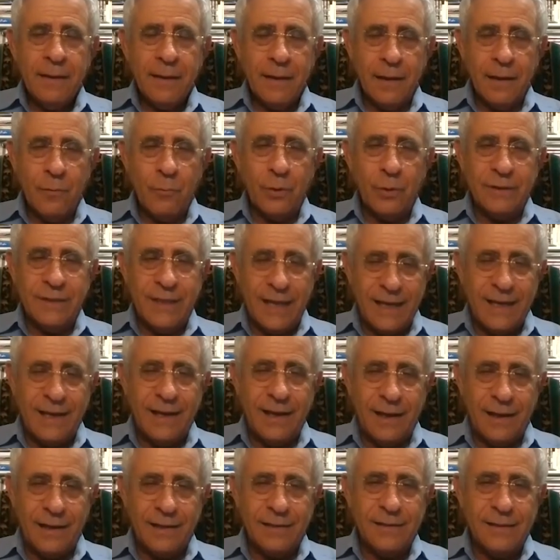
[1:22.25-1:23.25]
And what they
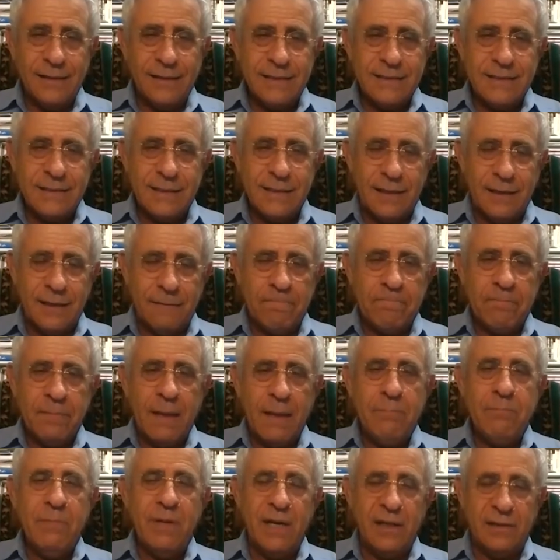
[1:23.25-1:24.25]
had is a
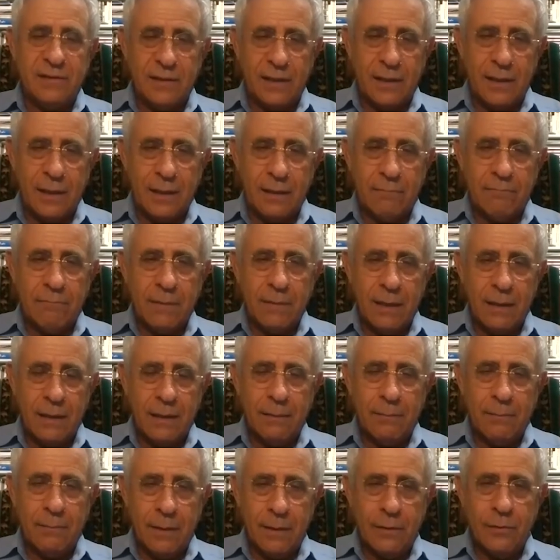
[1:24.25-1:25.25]
military
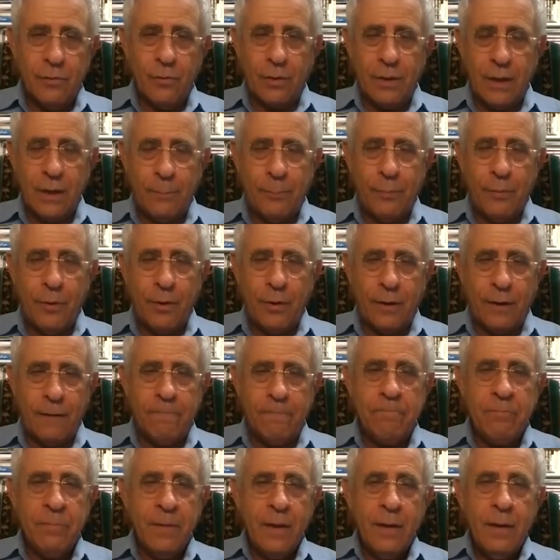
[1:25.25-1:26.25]
uh, nuclear
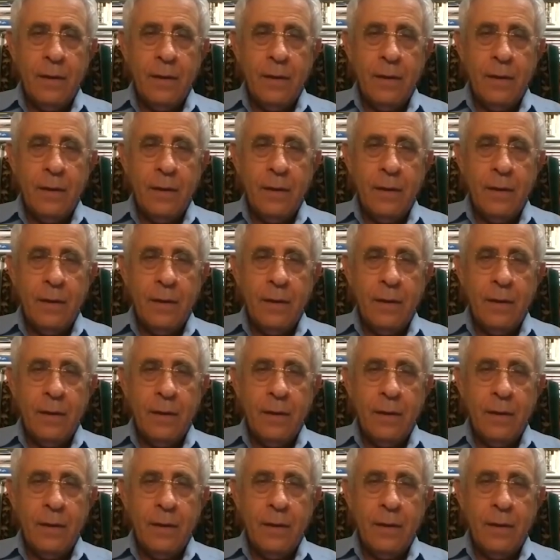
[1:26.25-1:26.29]
program,